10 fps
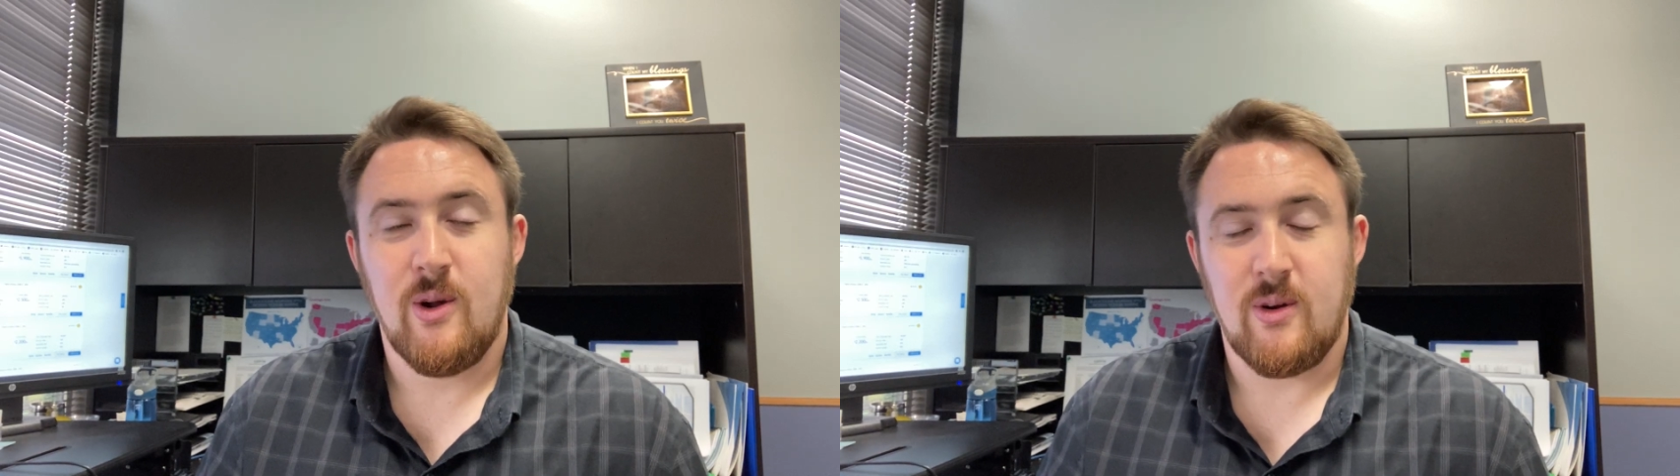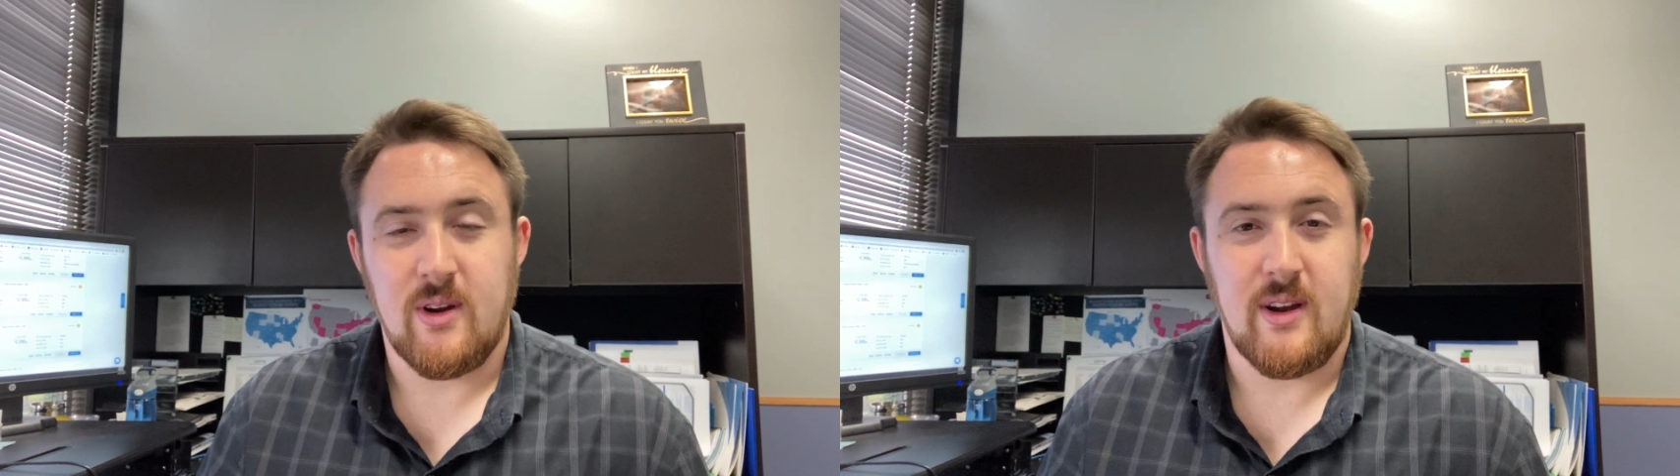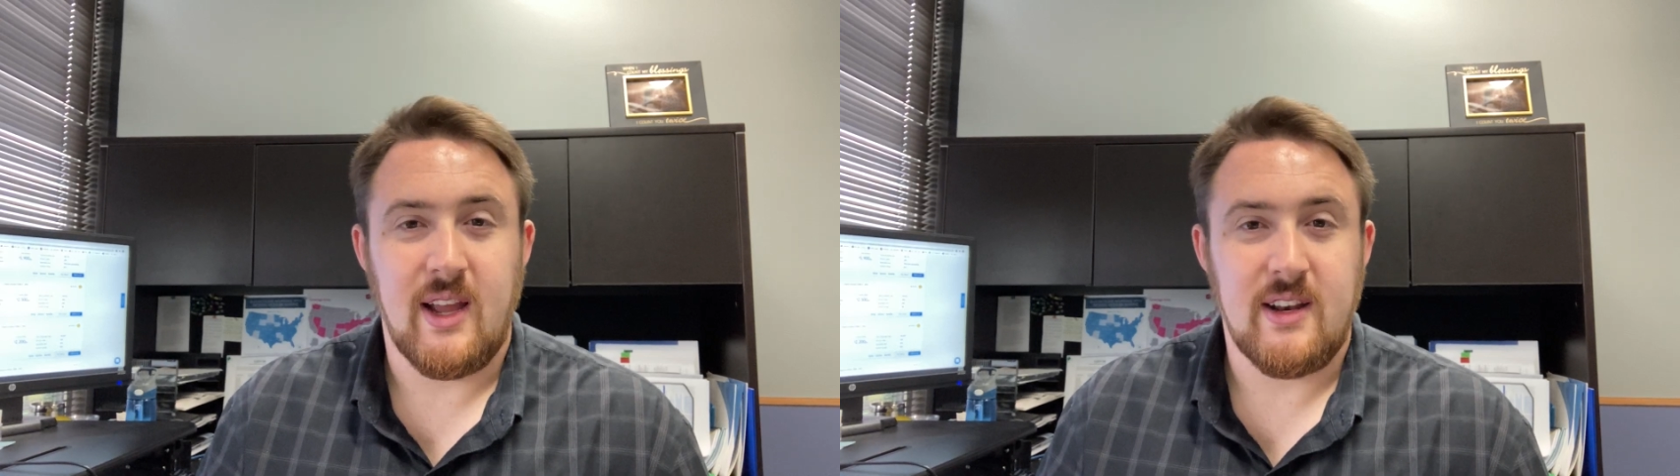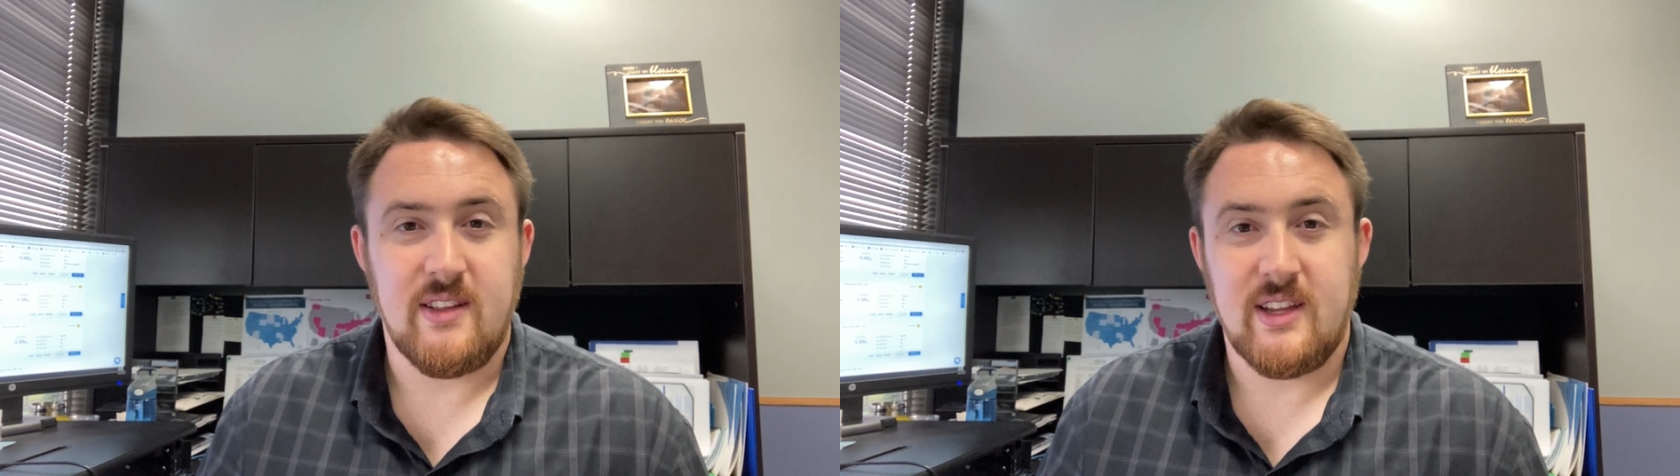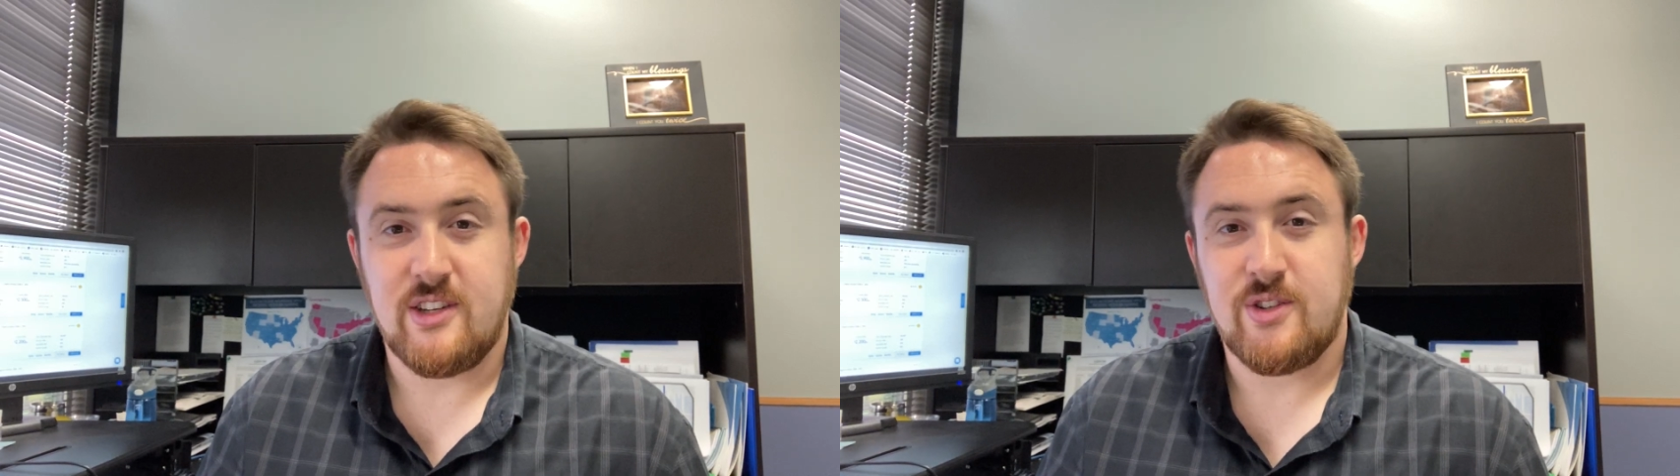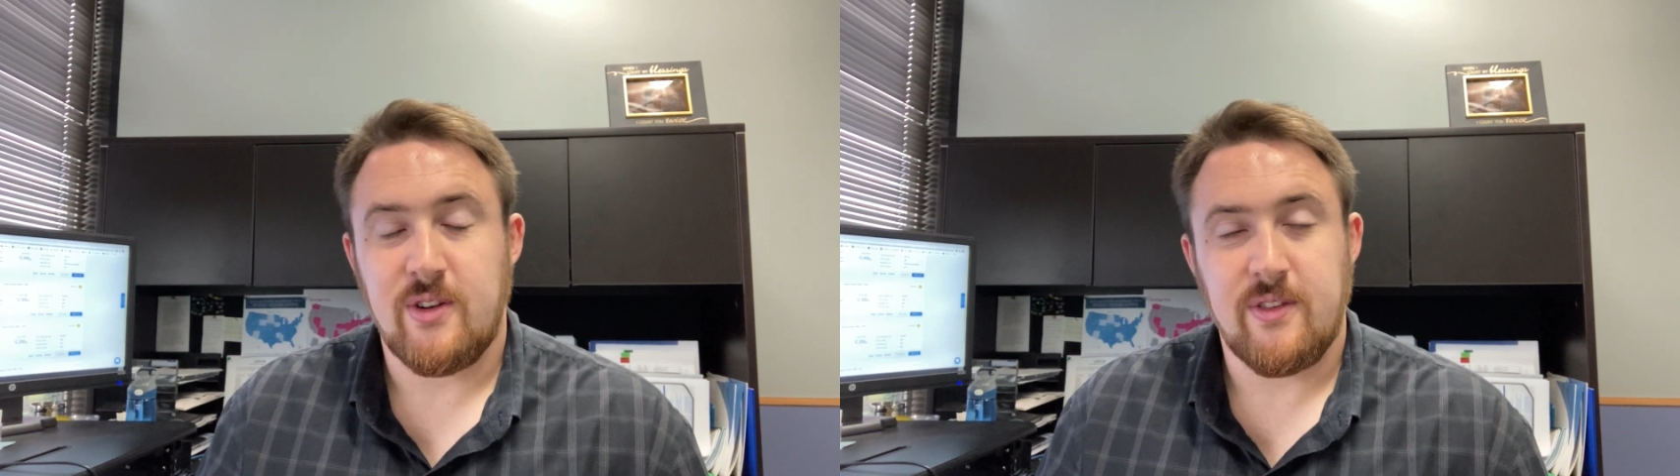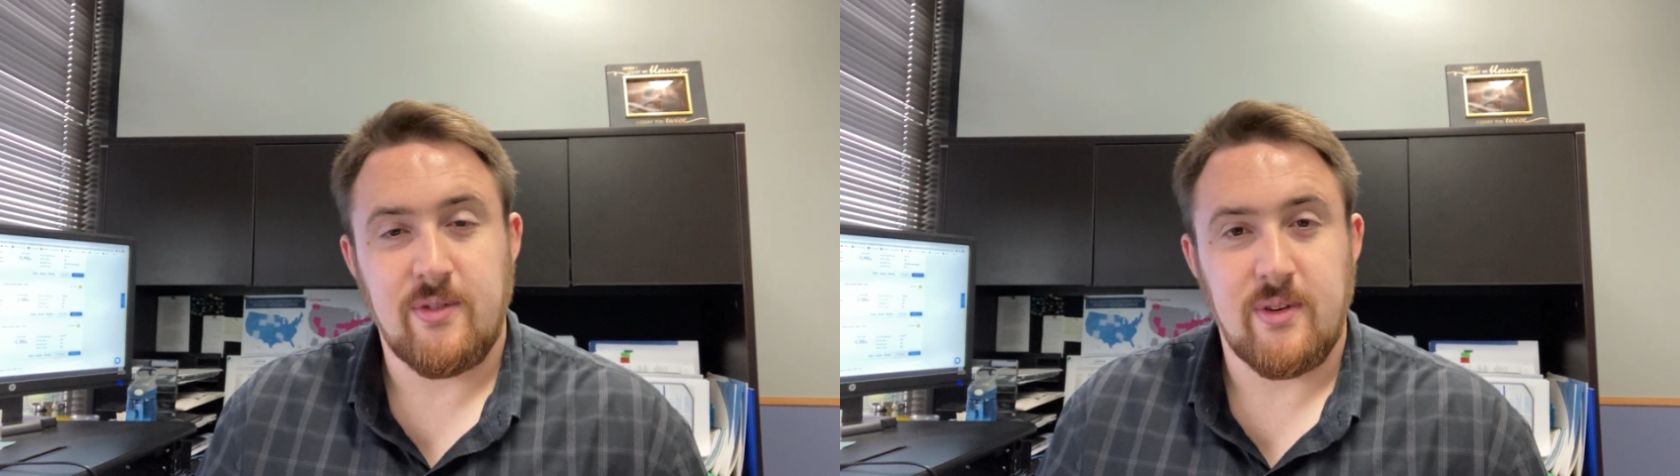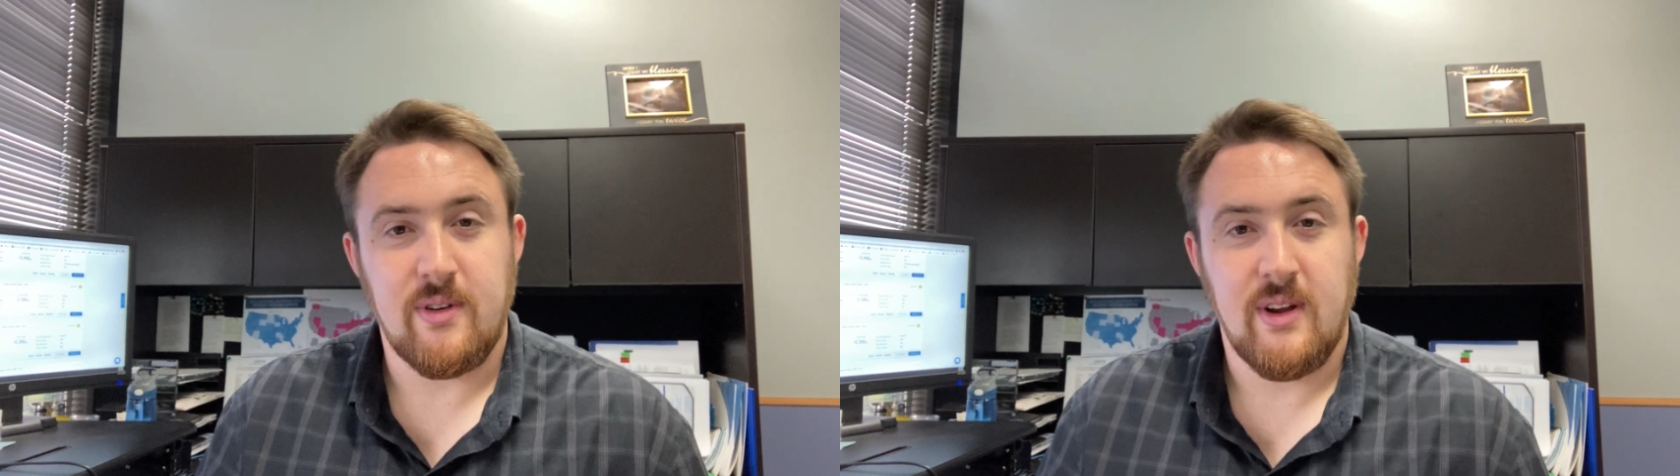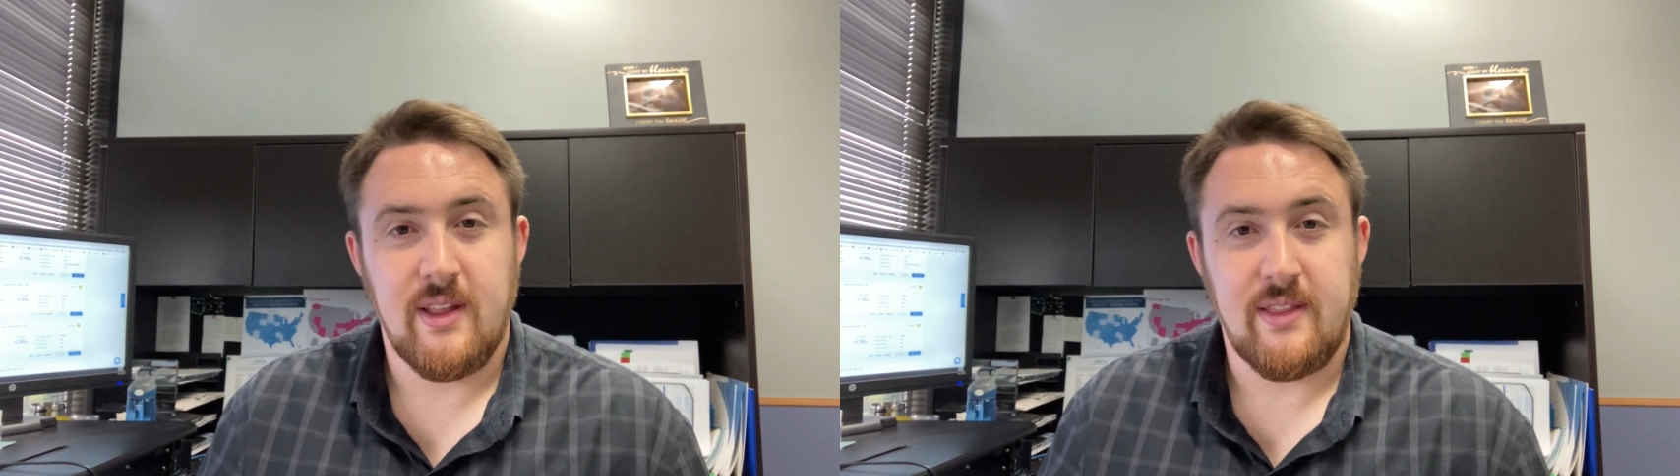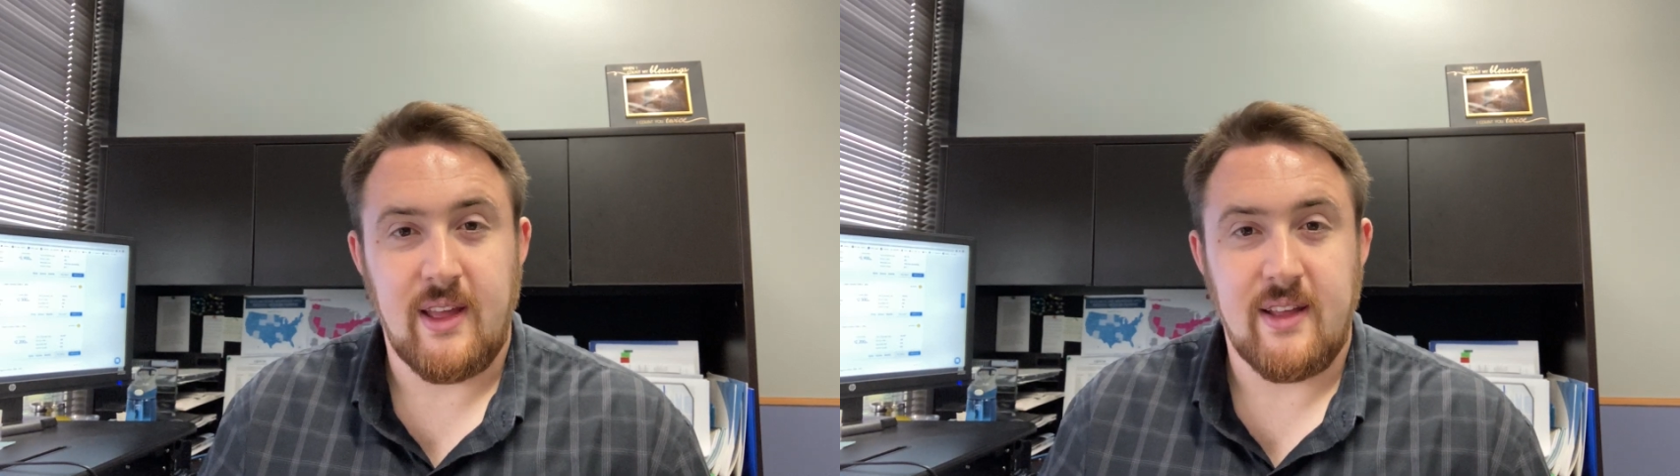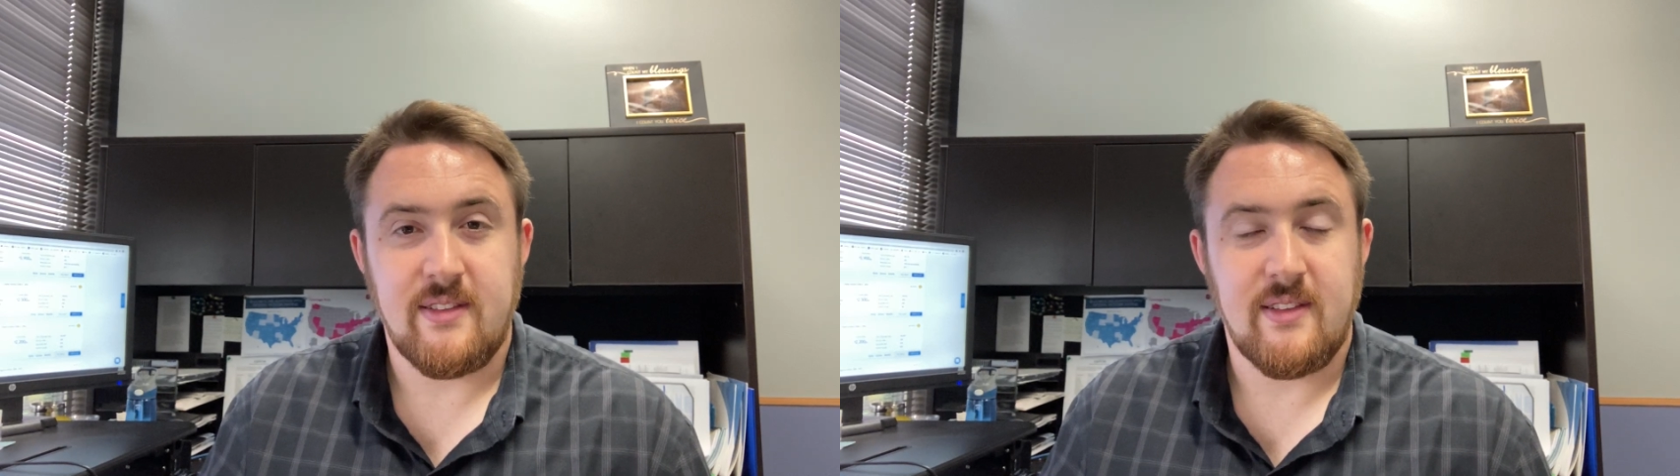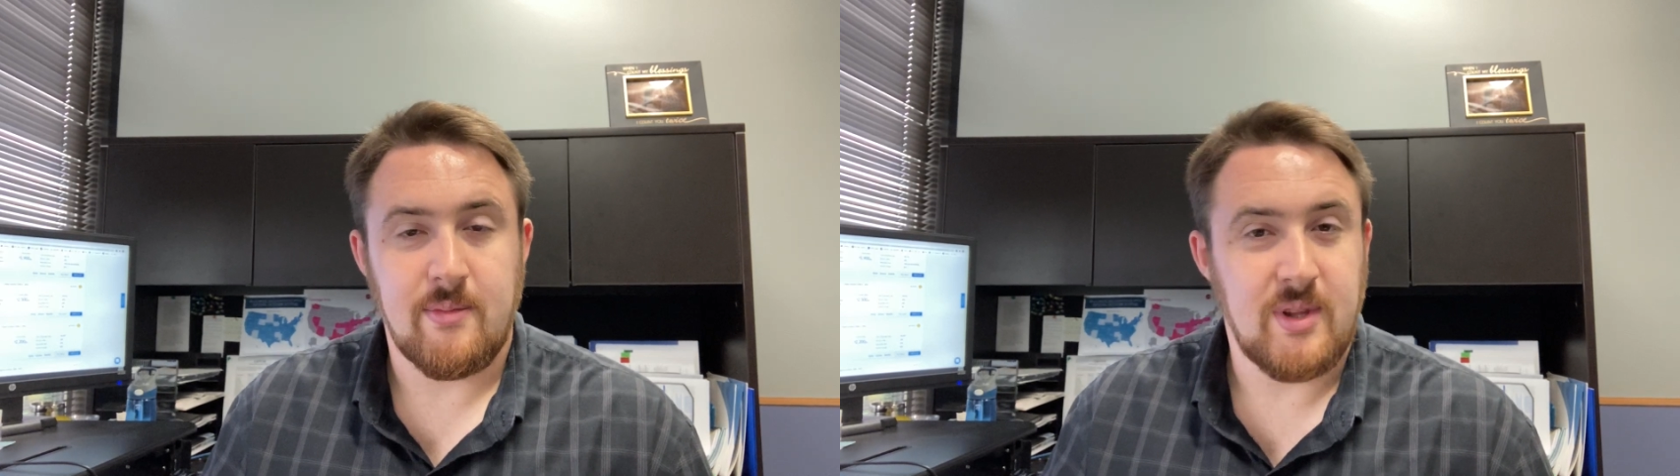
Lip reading: who are handling insurance for thousands and